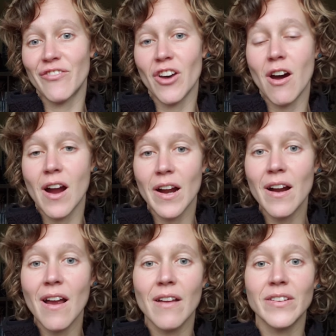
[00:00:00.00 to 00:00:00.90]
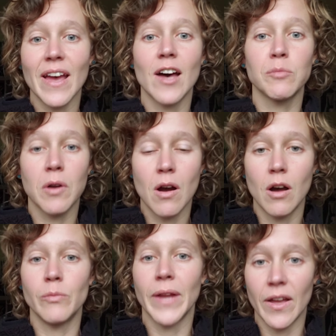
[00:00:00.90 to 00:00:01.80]
of the heart to help
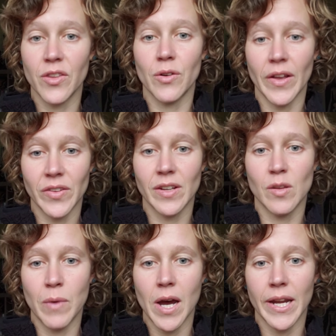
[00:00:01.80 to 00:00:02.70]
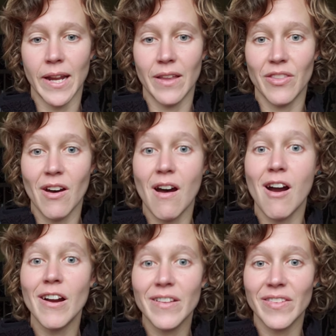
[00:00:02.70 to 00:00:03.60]
calm down the rest of the body. The
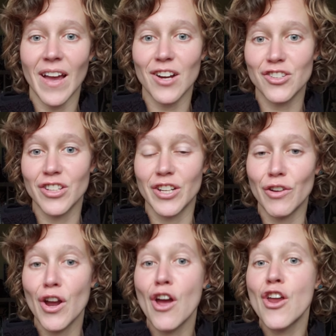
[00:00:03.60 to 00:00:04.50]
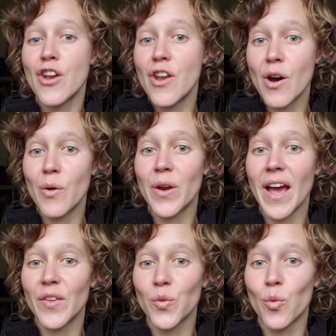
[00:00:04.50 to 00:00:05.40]
heart is actually known
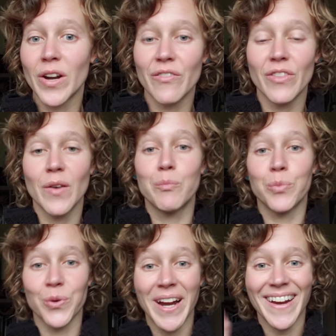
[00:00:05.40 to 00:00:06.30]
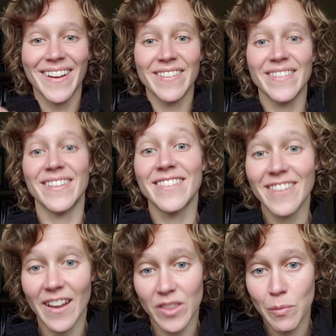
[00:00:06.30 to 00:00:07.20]
as one of the brains
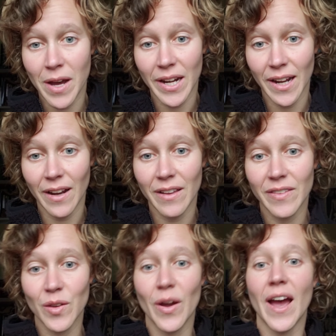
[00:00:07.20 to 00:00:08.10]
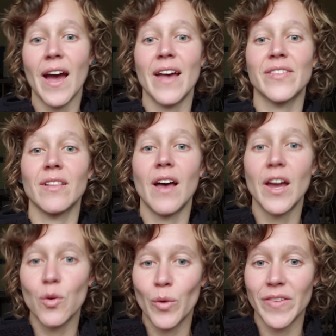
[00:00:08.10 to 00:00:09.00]
inside of the body. So it has a
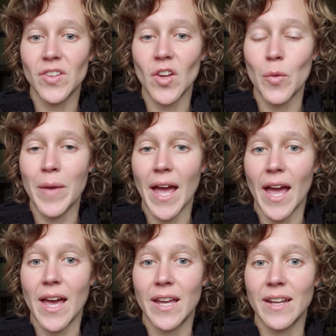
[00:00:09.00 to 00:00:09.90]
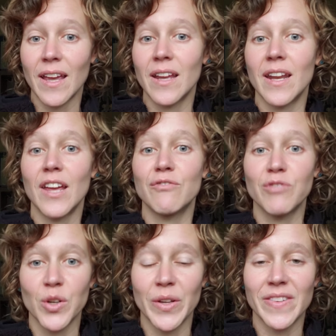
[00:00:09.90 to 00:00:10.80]
lot of wisdom and can
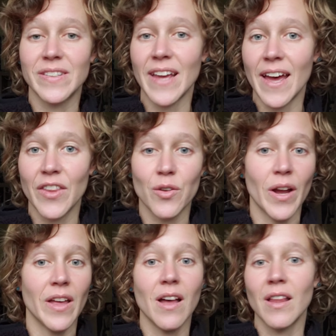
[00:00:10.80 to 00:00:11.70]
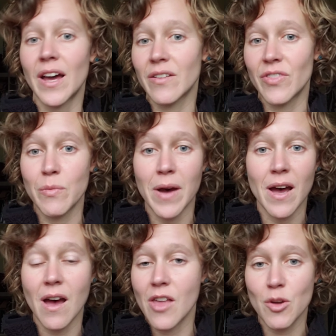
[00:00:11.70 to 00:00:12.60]
influence and tell a lot of the
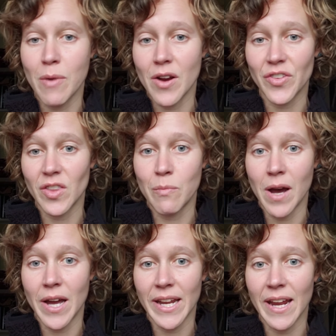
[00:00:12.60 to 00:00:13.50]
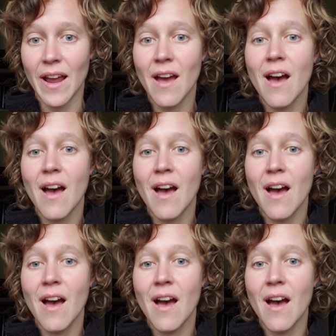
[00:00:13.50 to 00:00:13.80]
other parts of the body